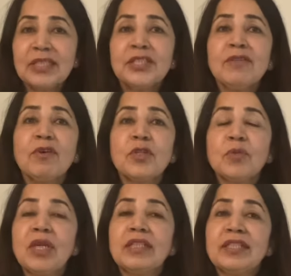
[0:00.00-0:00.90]
she was
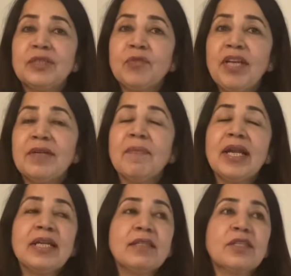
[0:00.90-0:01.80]
doing the
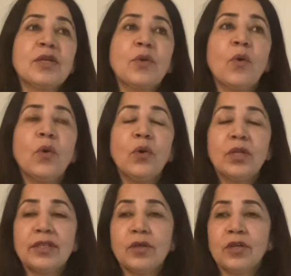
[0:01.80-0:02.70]
treatments and
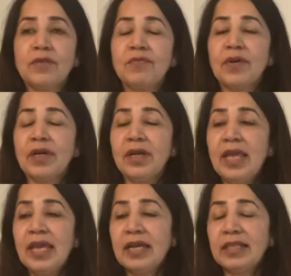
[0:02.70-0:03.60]
all sort of uh,
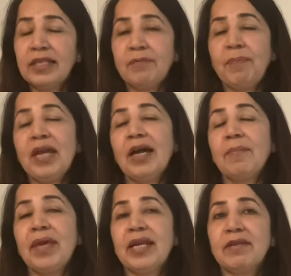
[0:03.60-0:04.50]
the, her
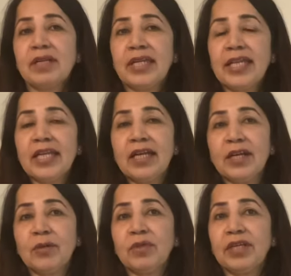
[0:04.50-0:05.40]
parents are taking
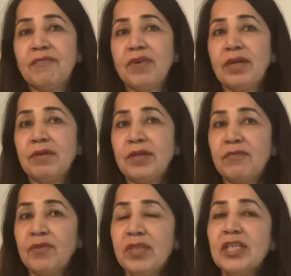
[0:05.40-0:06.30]
her to the different
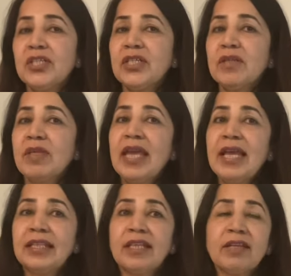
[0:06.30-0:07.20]
physicians
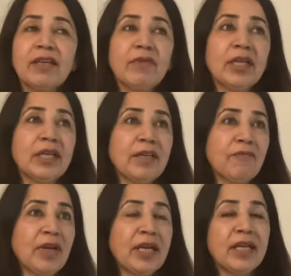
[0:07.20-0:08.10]
they're giving her
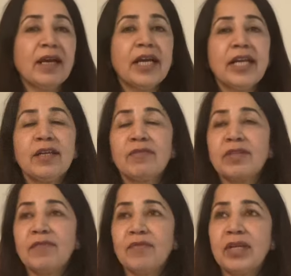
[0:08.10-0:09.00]
different diets
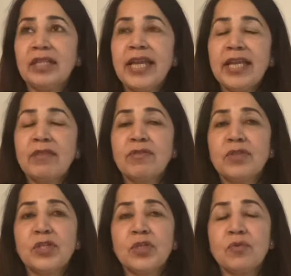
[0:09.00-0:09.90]
different
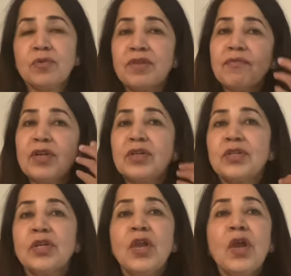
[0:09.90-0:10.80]
things to different
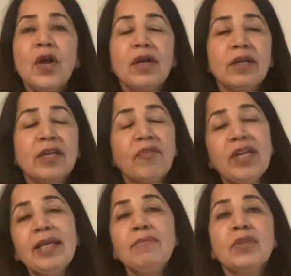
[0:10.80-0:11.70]
uh,
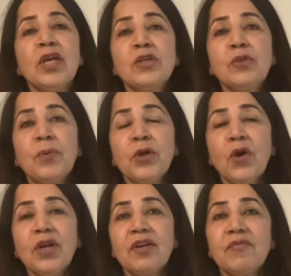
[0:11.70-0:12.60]
creams to put
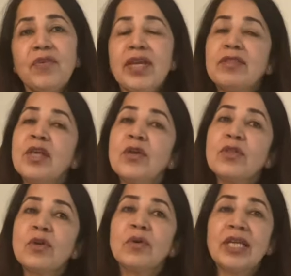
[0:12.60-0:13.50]
on her face
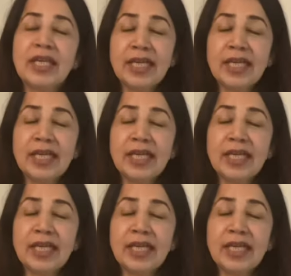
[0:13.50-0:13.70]
so it